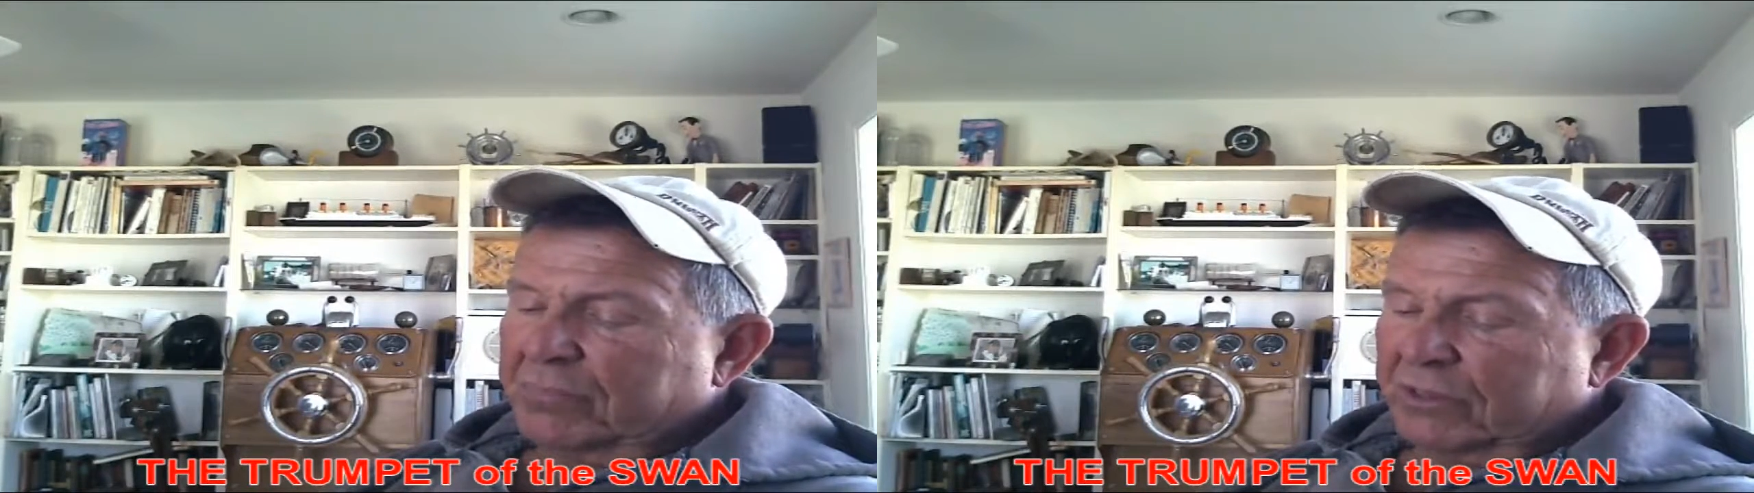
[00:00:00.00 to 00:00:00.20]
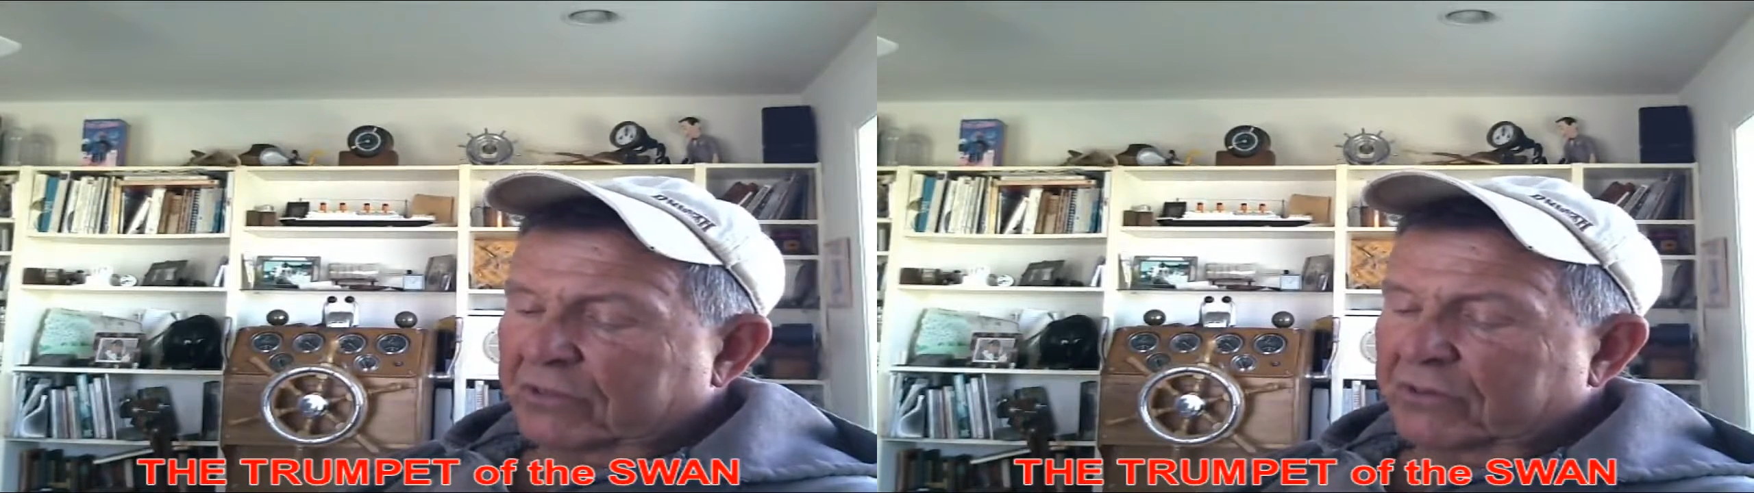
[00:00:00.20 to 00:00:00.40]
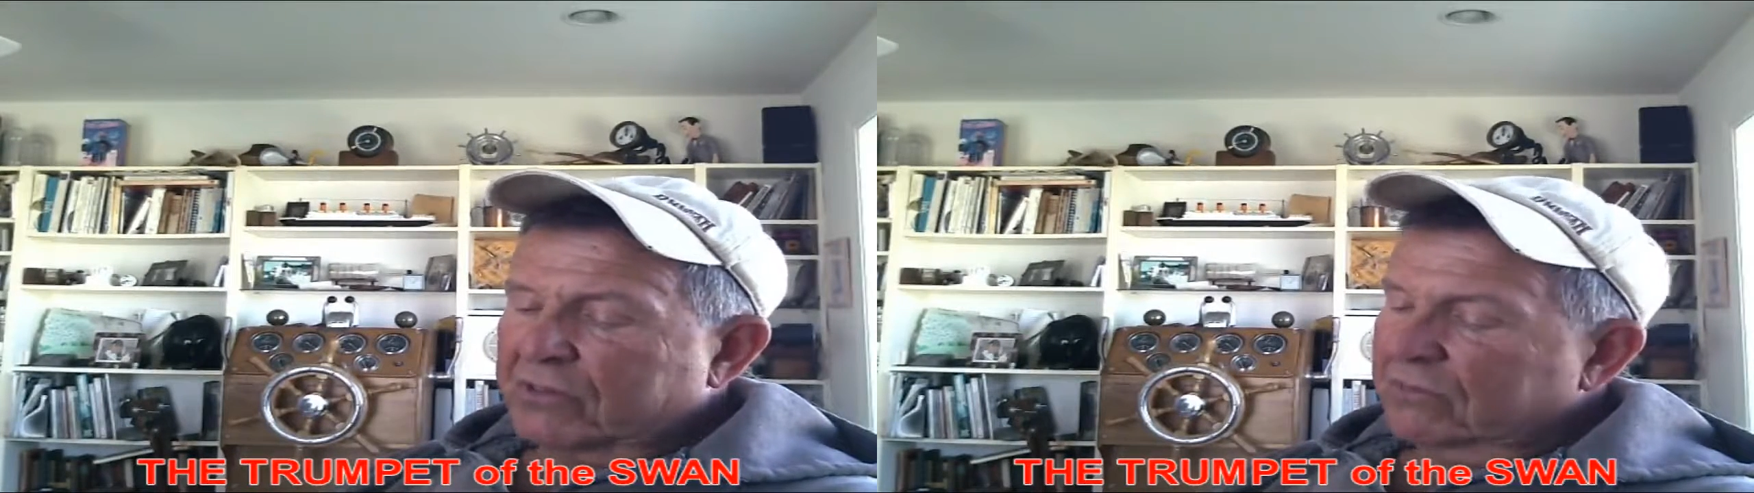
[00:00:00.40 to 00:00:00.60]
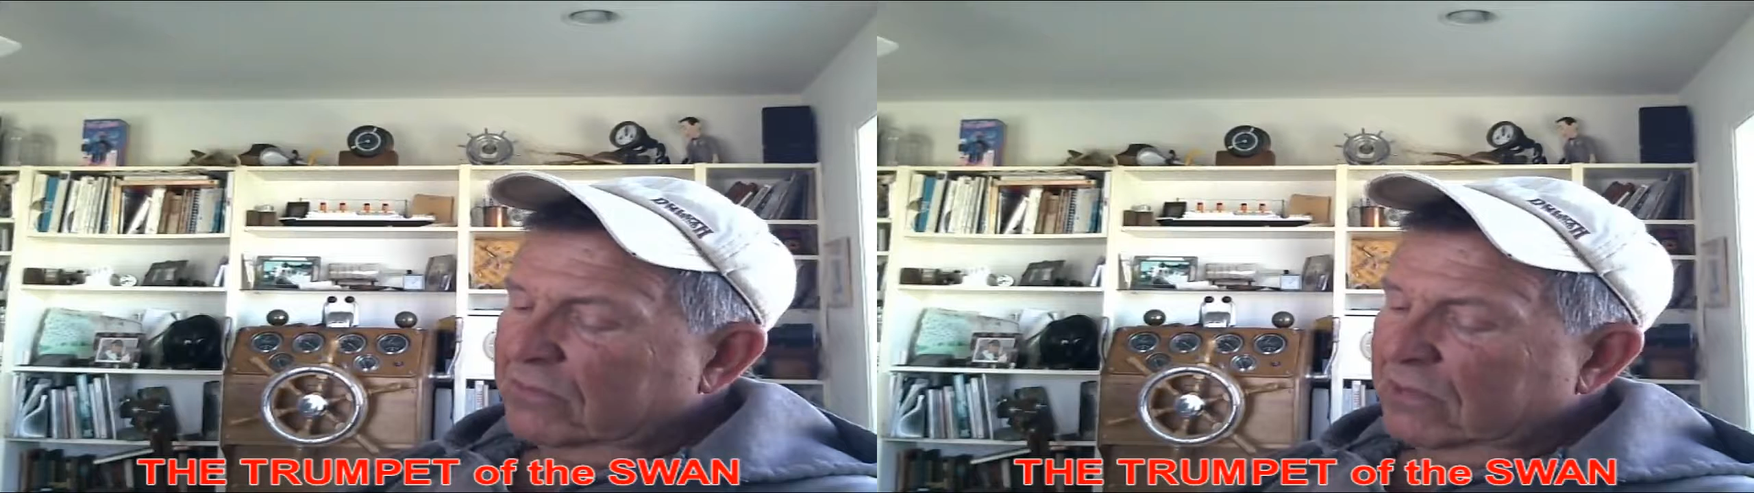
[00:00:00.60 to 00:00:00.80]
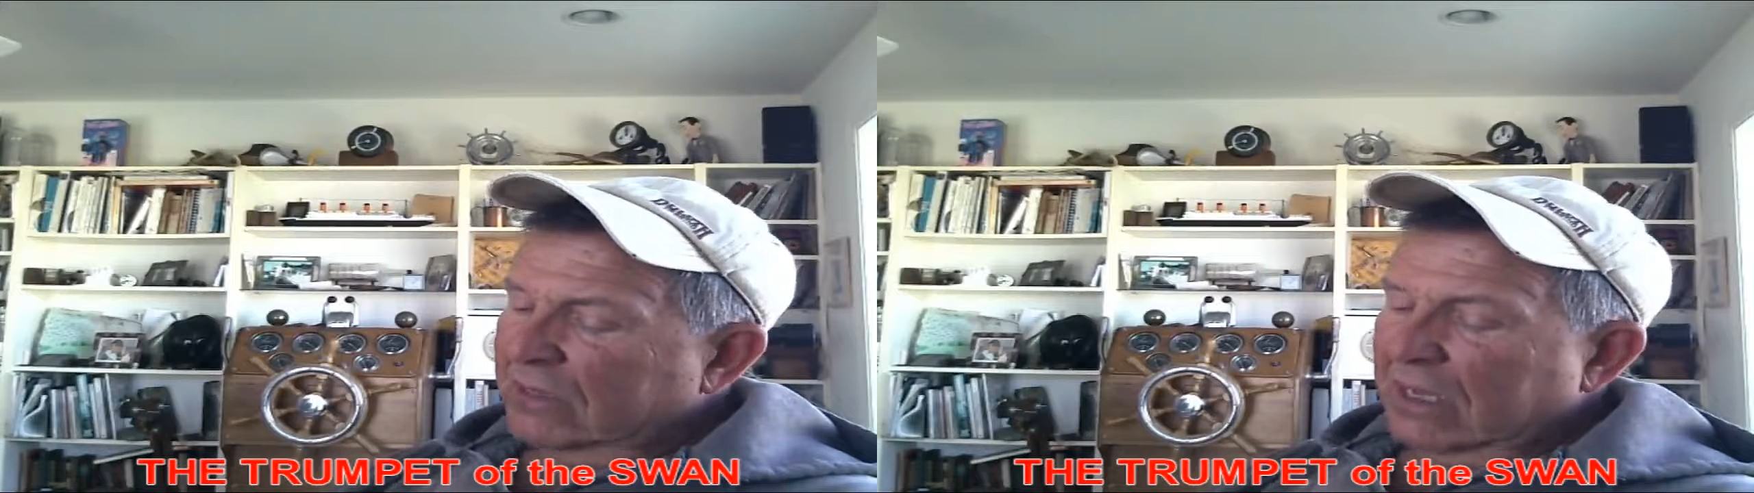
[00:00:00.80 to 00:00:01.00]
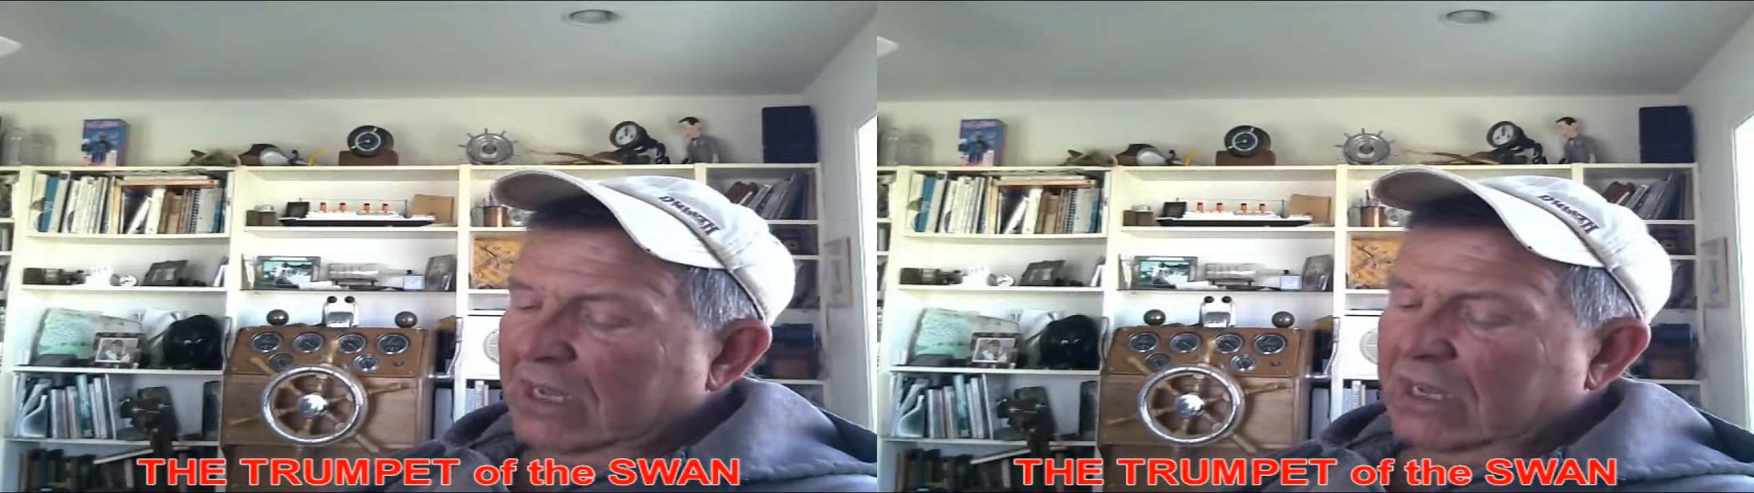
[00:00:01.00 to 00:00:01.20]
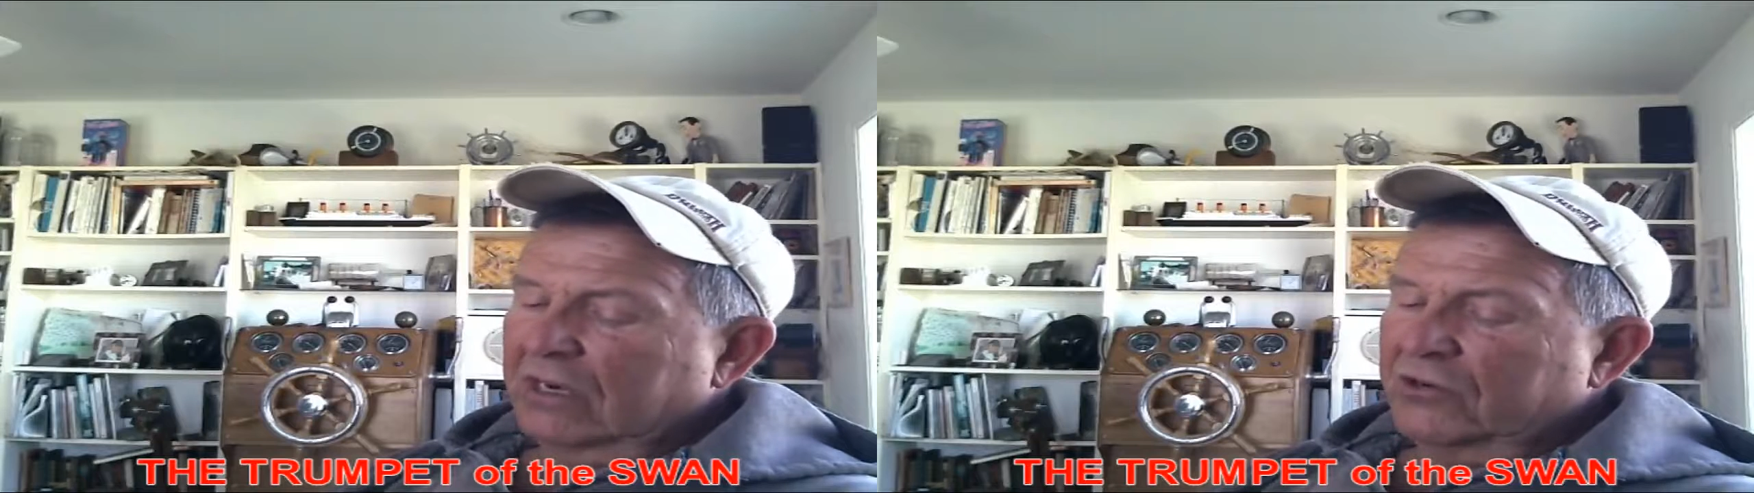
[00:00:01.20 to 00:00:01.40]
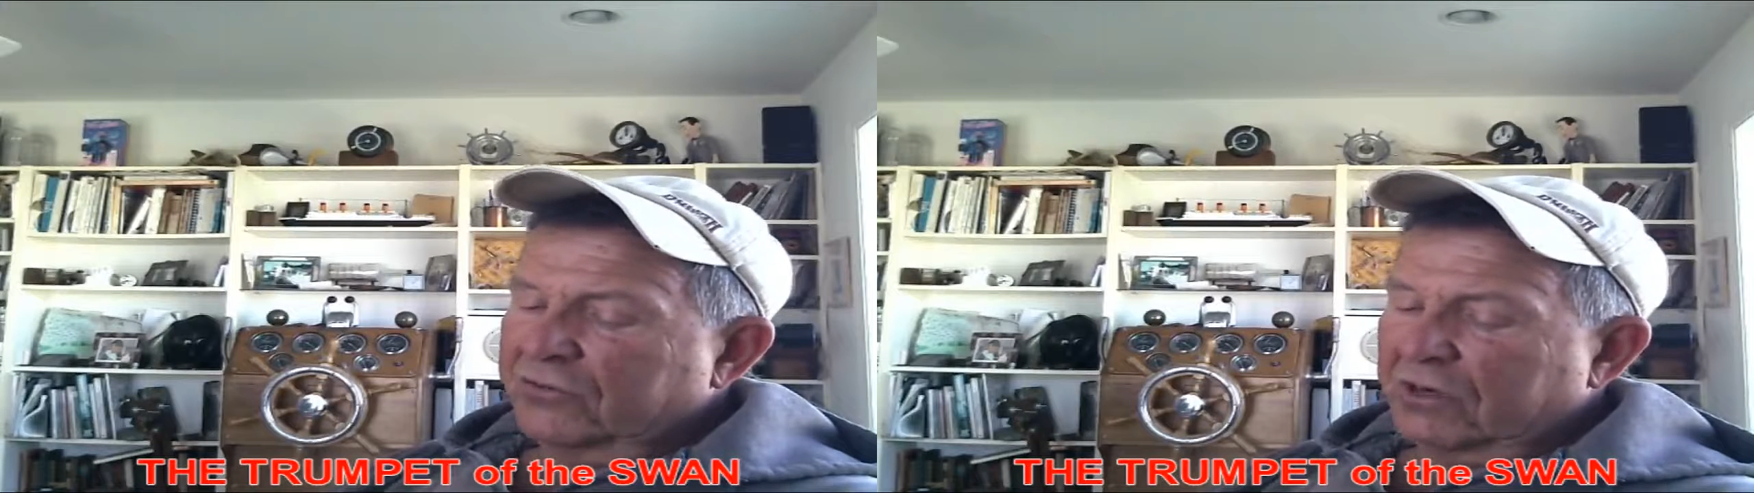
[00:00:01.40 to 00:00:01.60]
birds and
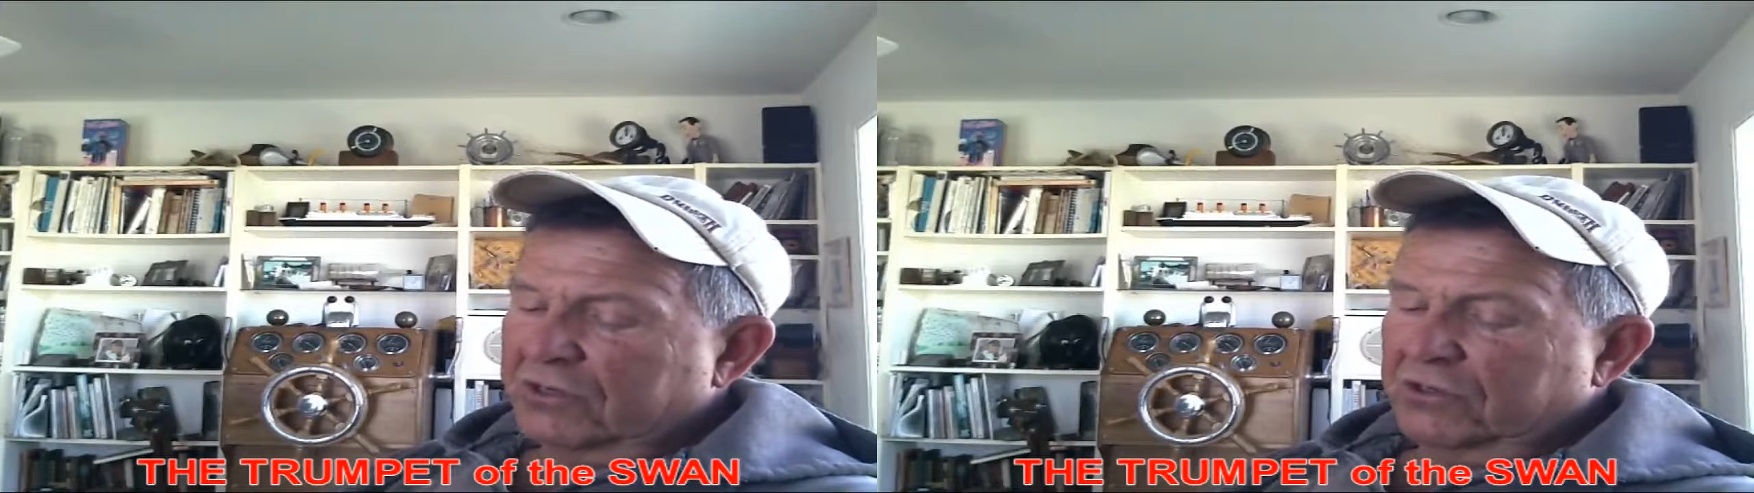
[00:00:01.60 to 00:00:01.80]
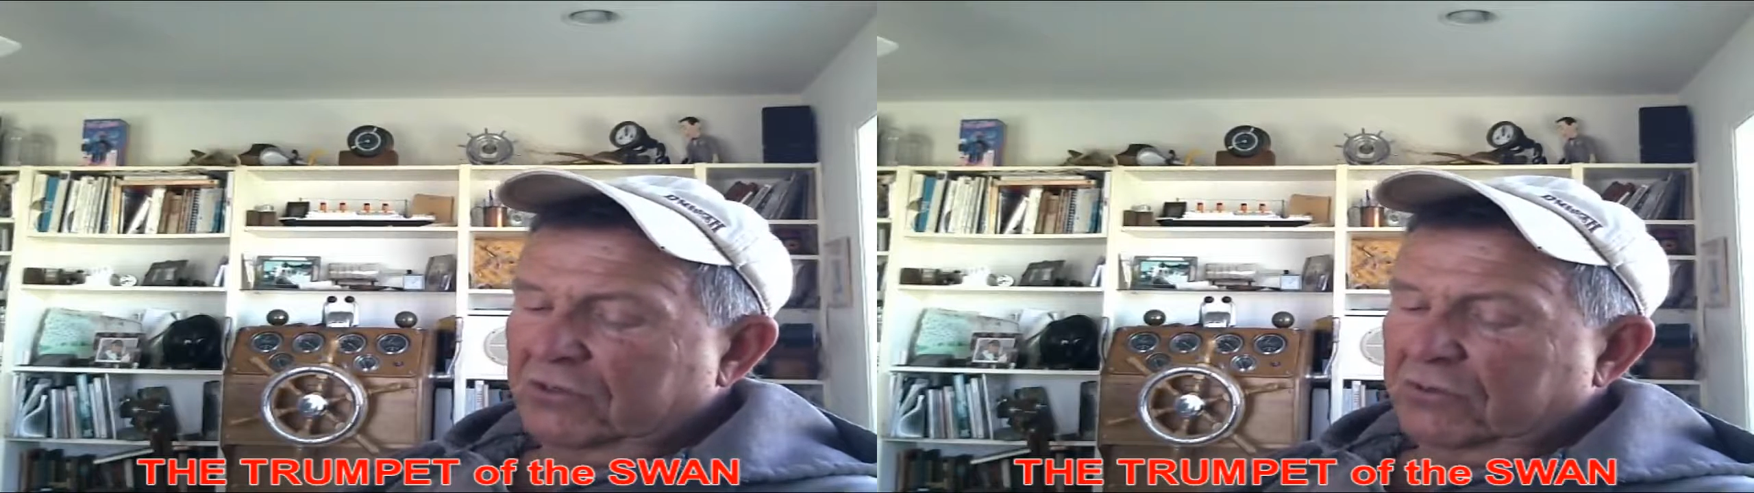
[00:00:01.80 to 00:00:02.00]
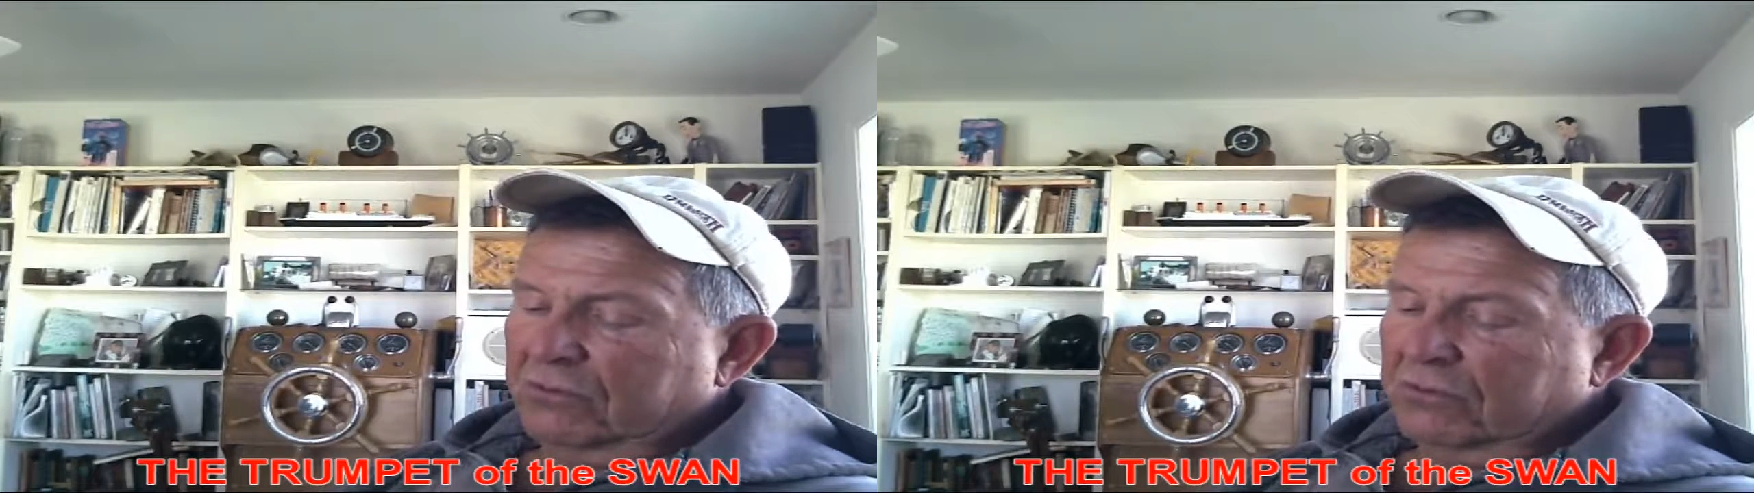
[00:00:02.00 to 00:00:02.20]
he trusts you.